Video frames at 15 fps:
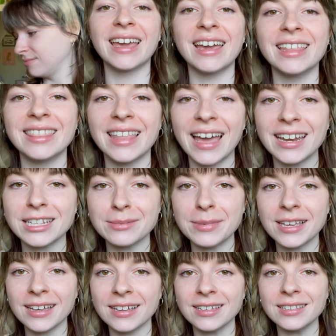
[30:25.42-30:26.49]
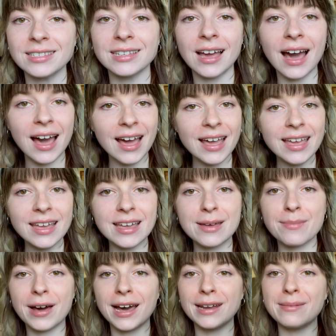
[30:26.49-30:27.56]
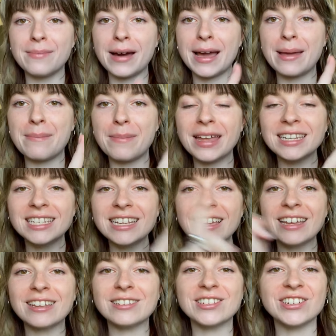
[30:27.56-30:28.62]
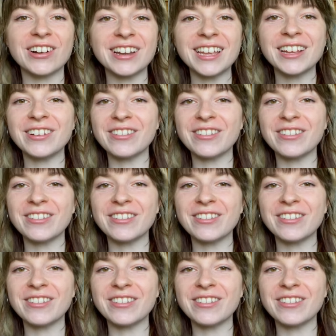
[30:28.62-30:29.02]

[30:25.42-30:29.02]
And that is because I am on my mending and darning